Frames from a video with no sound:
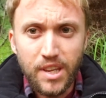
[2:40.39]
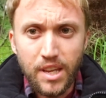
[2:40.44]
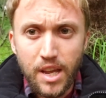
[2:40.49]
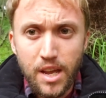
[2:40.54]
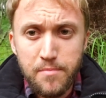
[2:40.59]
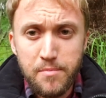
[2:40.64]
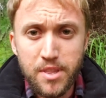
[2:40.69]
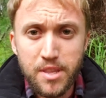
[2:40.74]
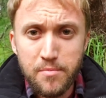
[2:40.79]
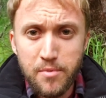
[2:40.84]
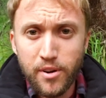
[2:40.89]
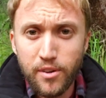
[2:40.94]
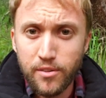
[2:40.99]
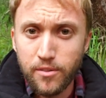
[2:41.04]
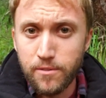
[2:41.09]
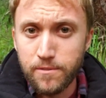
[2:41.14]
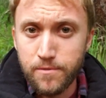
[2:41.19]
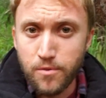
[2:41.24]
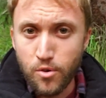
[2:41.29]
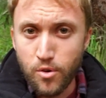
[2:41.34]
I'm in the middle of
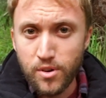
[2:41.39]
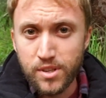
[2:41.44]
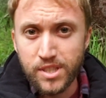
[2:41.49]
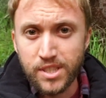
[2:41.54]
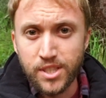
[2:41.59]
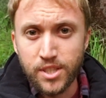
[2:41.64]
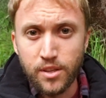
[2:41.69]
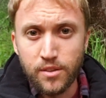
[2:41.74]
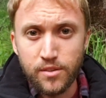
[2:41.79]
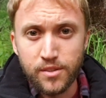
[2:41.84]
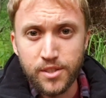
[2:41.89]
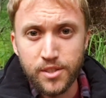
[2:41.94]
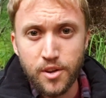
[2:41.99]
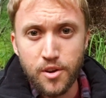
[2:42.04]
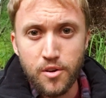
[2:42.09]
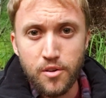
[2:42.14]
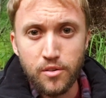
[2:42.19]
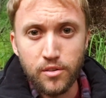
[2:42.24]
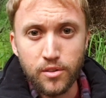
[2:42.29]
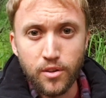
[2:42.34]
the forest, and so there's
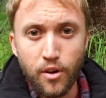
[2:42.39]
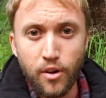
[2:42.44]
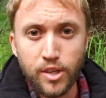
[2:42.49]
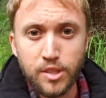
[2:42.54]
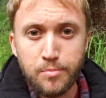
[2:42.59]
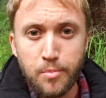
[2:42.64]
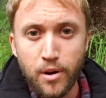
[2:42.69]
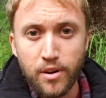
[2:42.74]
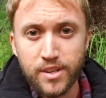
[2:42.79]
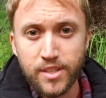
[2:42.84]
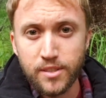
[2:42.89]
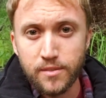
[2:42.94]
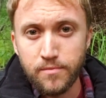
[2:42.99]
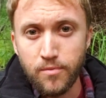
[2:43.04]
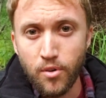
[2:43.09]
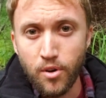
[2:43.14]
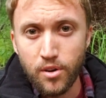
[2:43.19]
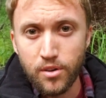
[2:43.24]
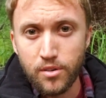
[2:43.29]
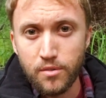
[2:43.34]
no large bodies of
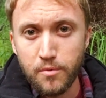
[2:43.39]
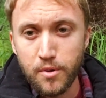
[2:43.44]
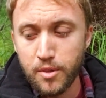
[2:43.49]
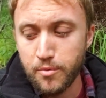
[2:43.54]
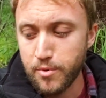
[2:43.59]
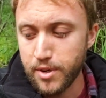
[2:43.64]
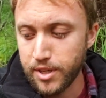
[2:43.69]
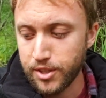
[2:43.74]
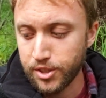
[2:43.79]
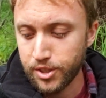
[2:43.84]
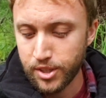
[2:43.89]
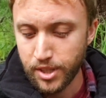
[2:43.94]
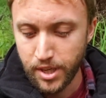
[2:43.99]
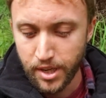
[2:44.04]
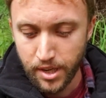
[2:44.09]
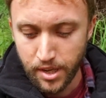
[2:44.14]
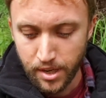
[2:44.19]
water with which